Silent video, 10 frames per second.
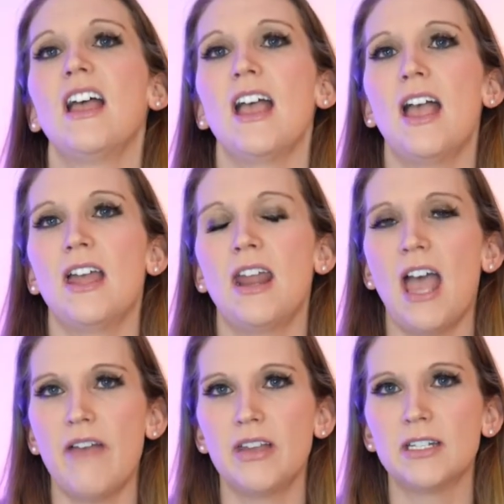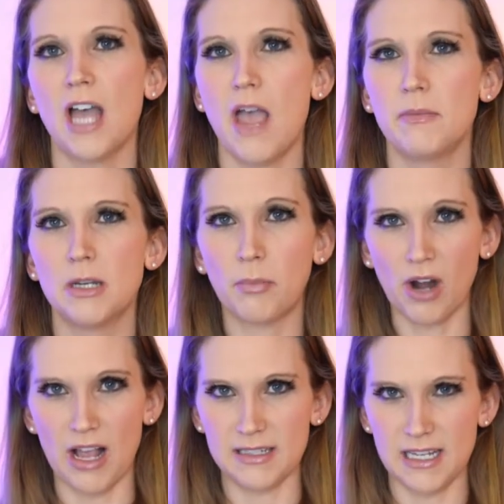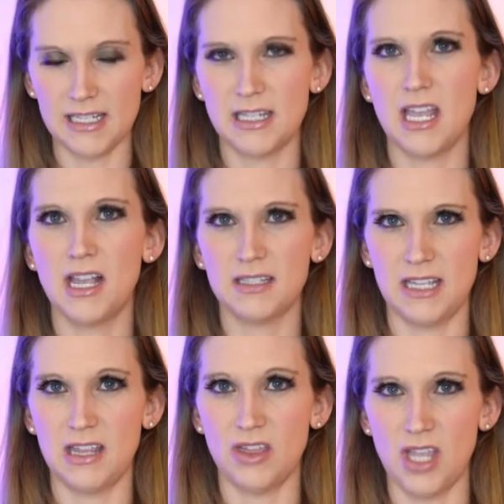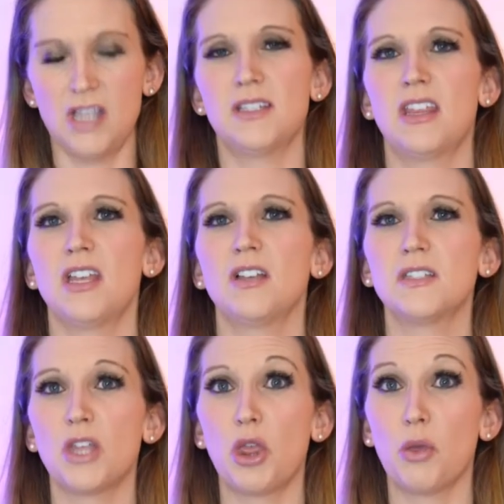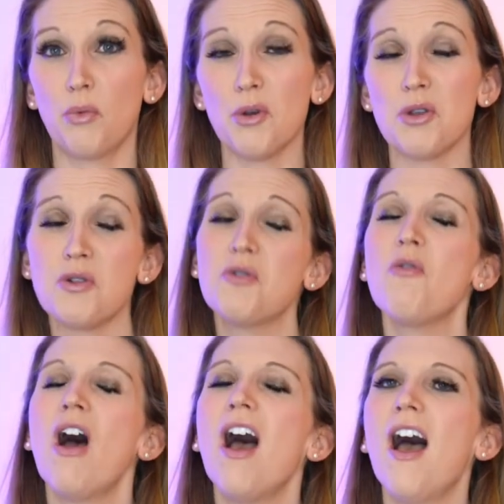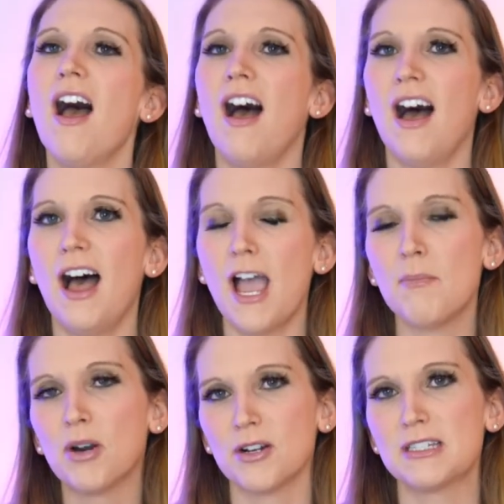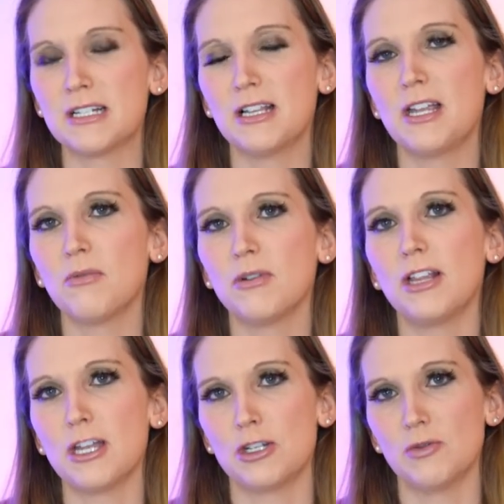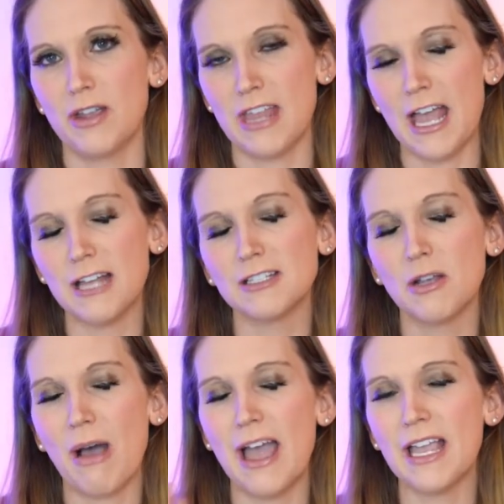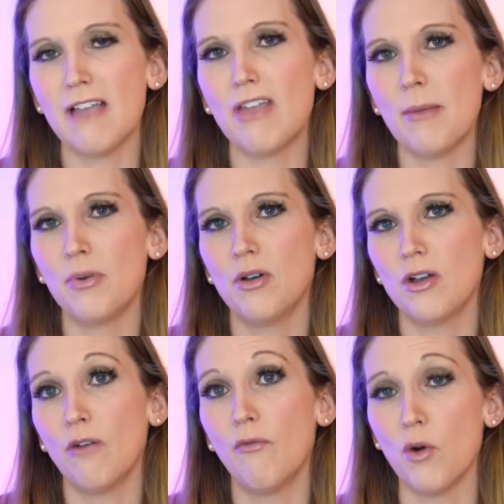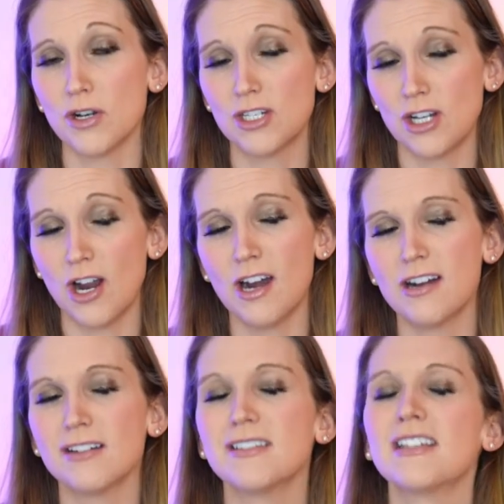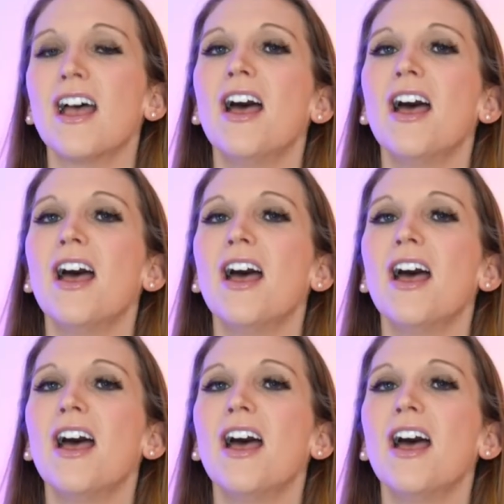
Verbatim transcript: and having time to process things and think things through. I personally really enjoyed that. So I gave that book four stars.